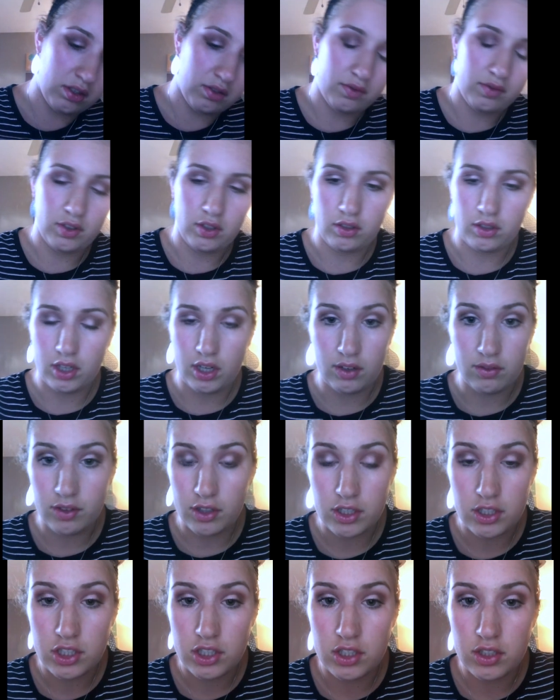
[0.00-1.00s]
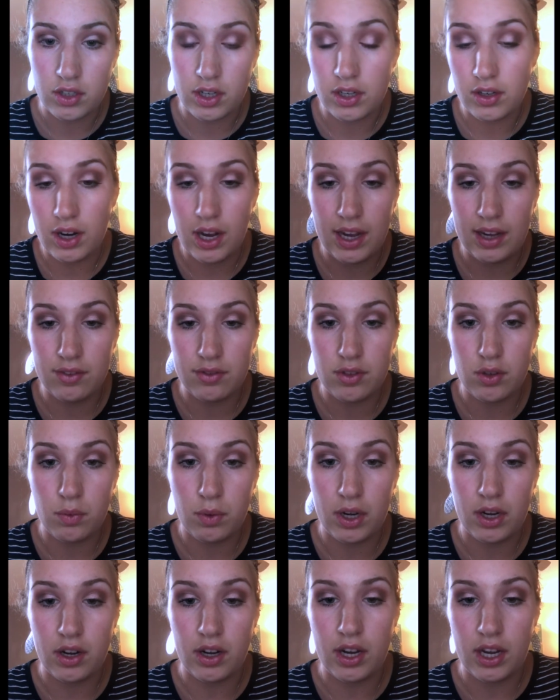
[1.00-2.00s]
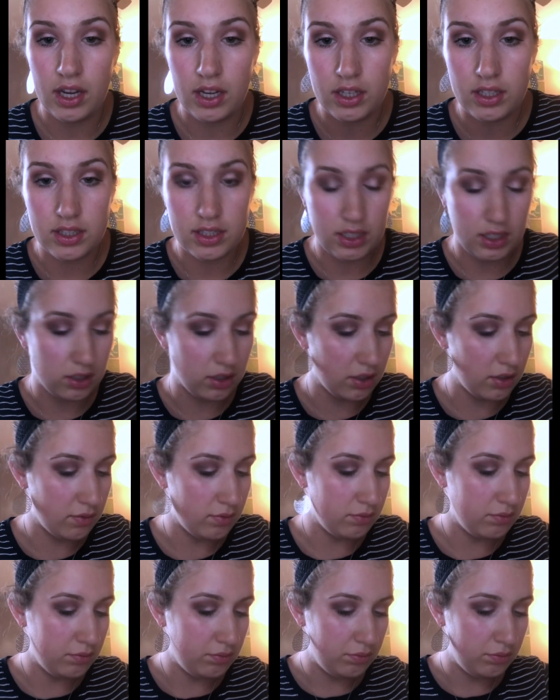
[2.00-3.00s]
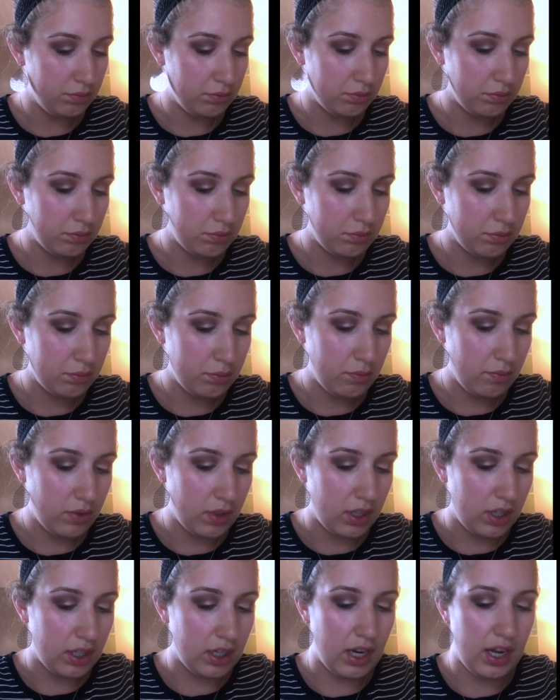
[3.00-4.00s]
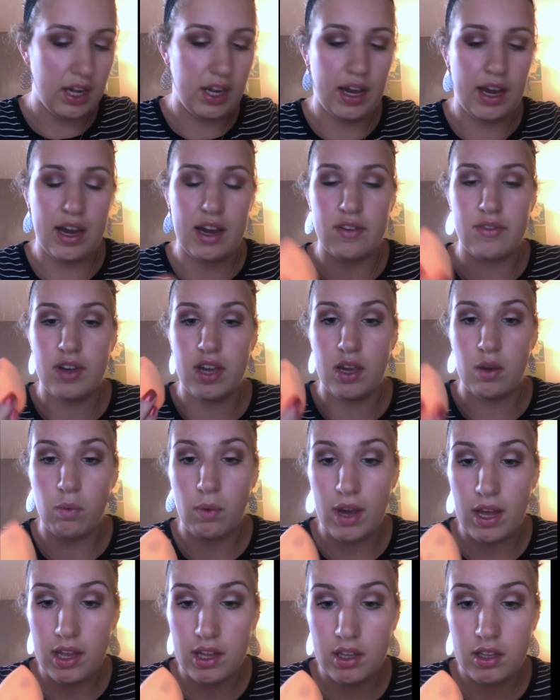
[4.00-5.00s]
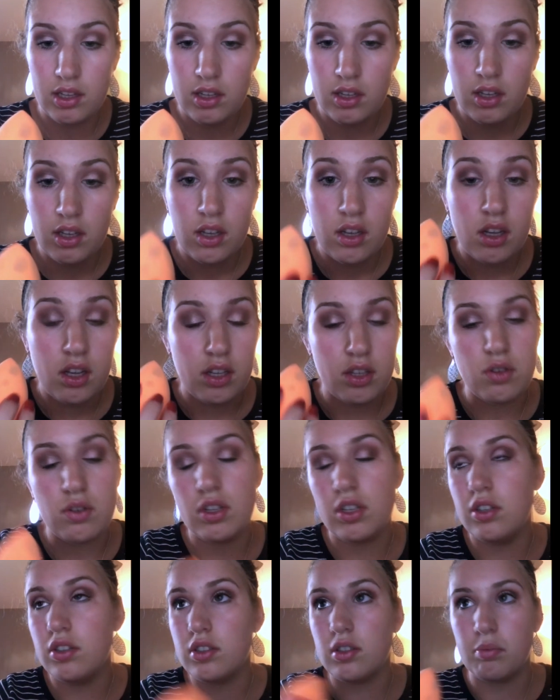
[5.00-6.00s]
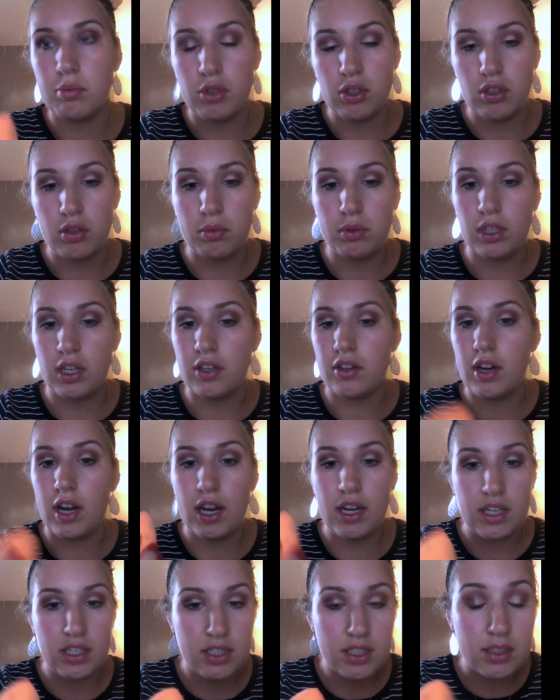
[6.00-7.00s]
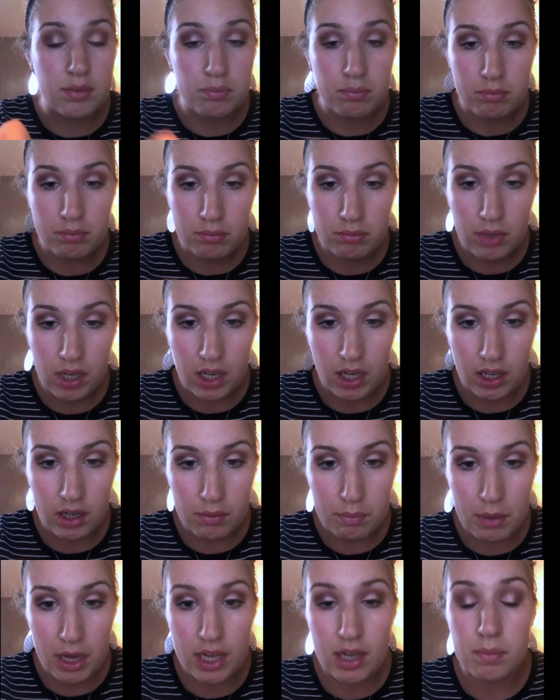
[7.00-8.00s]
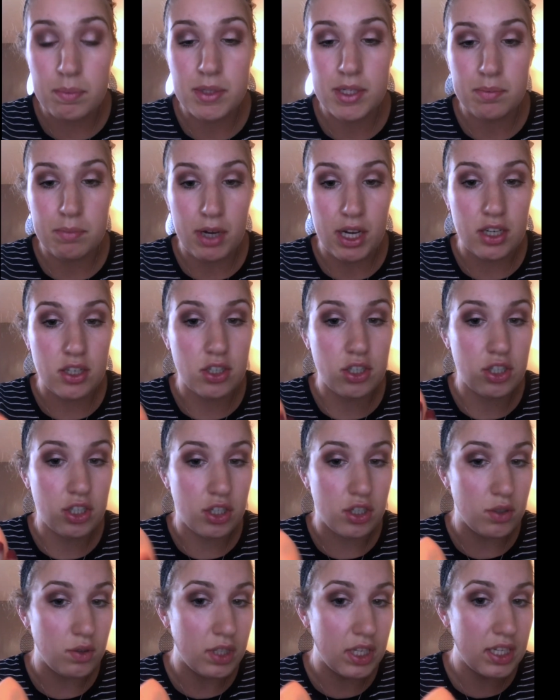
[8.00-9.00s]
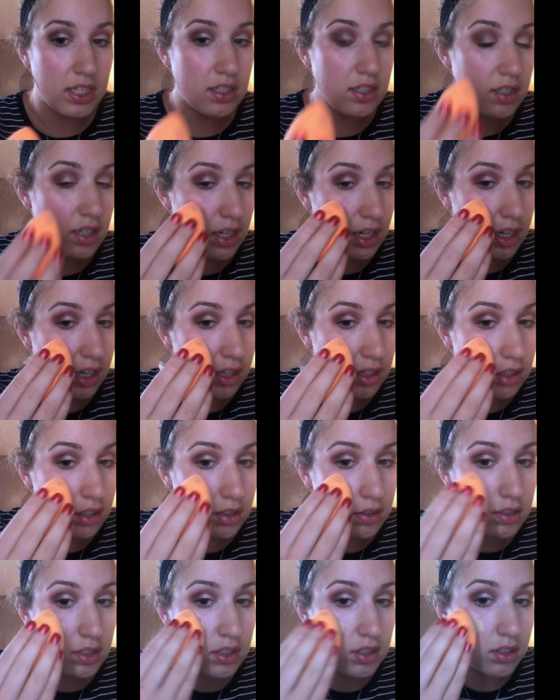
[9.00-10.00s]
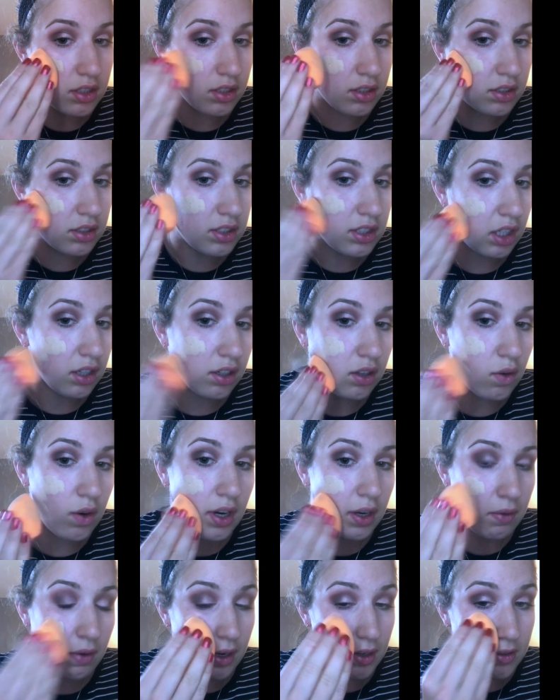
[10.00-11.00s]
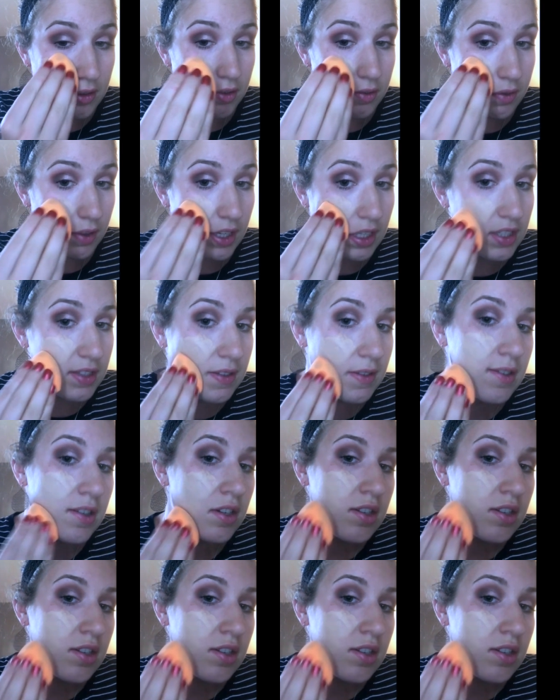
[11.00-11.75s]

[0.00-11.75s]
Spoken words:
the full coverage so I don't have to wear a concealer. And I have a wet, you can use a beauty blender, any makeup sponge to do this, and you just start going around your face.